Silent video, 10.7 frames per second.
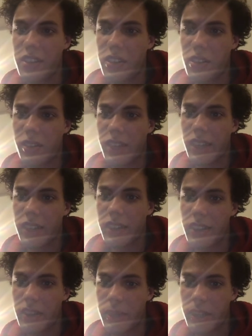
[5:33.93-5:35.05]
Okay,
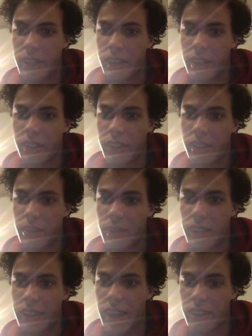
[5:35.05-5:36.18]
how many? I'll tell you an
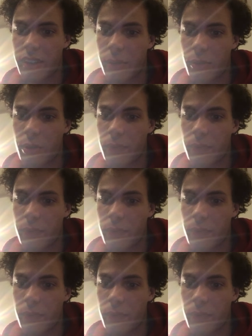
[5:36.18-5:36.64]
exact number.